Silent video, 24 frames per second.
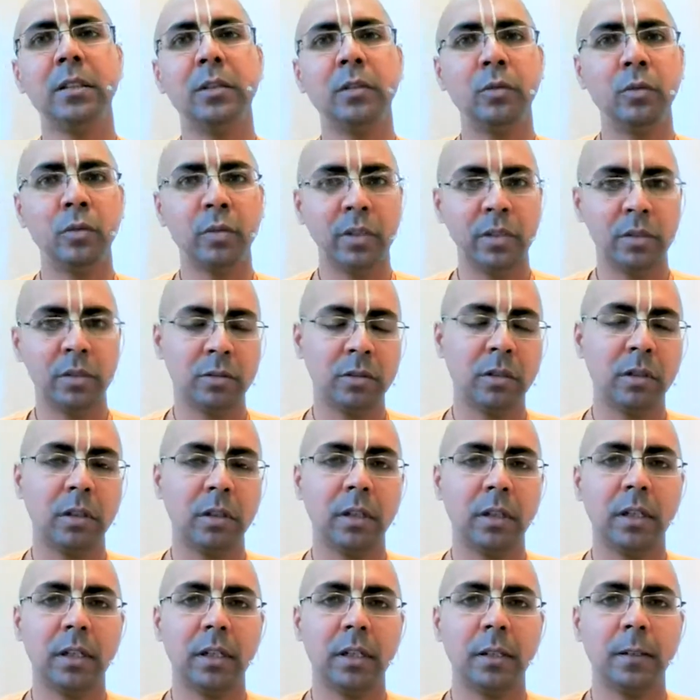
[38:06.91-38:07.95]
to
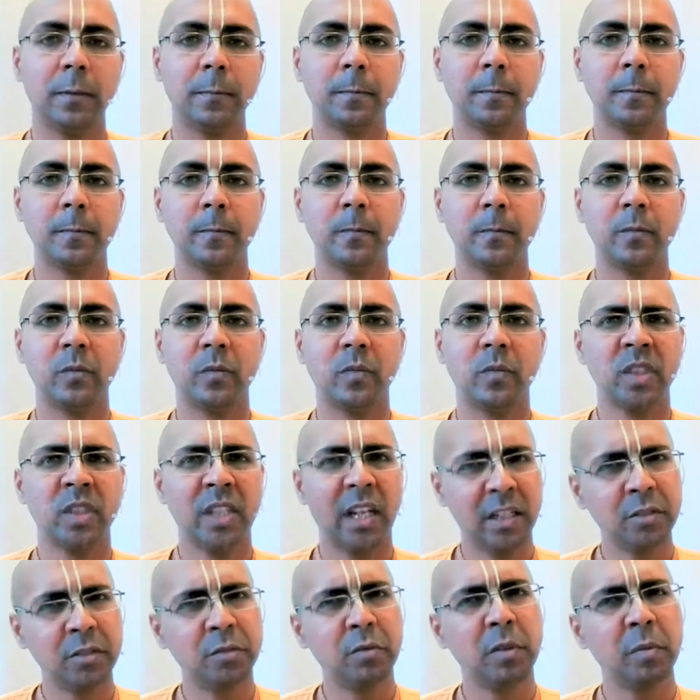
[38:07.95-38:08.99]
enjoy.
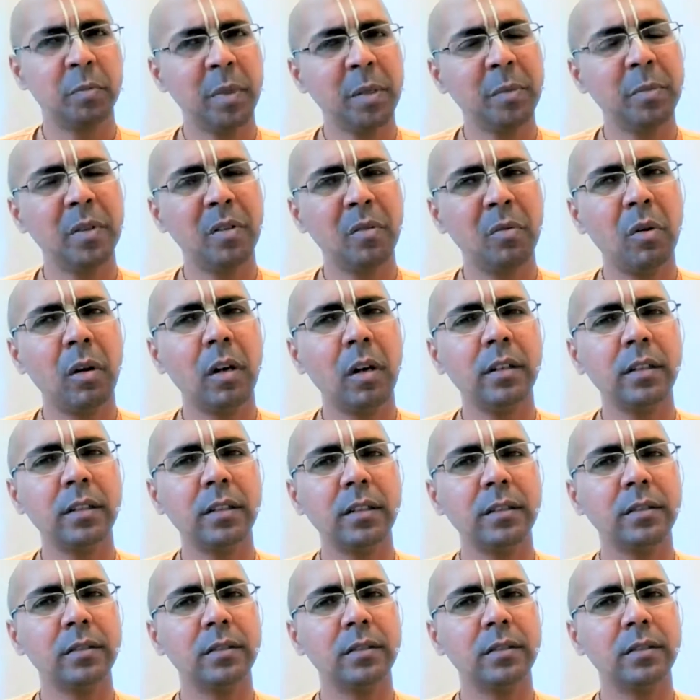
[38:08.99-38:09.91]
That's what people want.